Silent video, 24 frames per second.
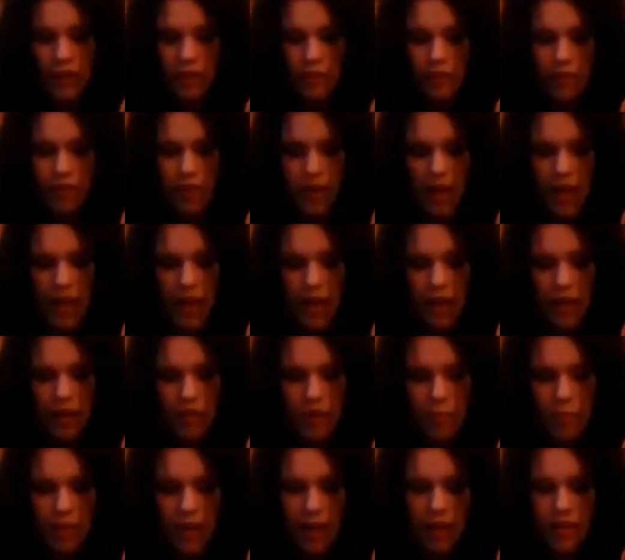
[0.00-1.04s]
it's
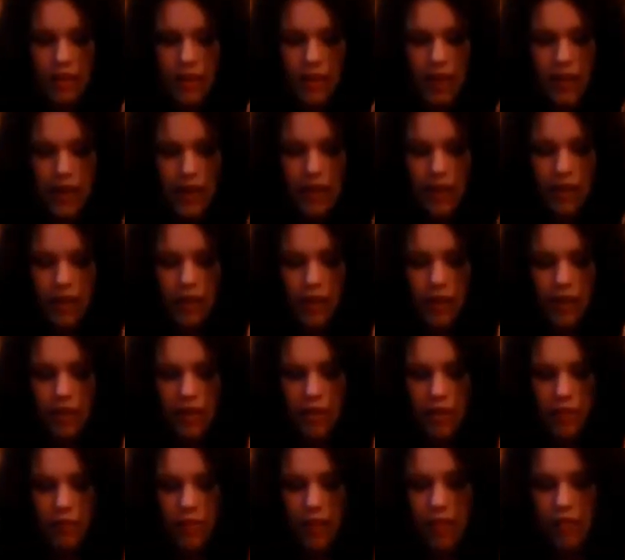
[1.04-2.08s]
very bendy,
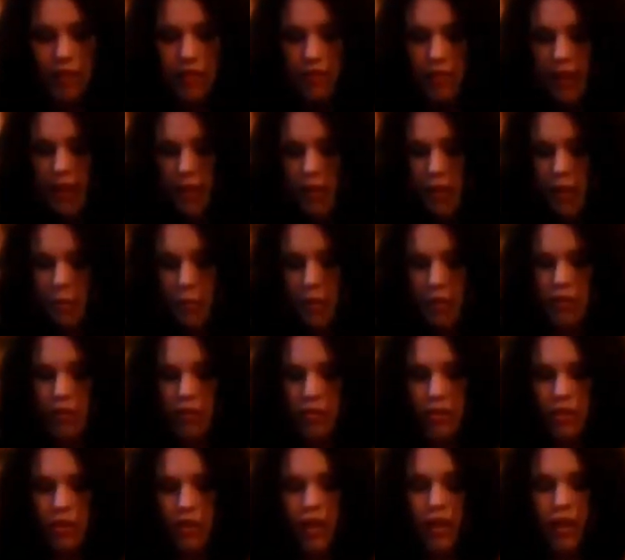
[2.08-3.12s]
very flexible.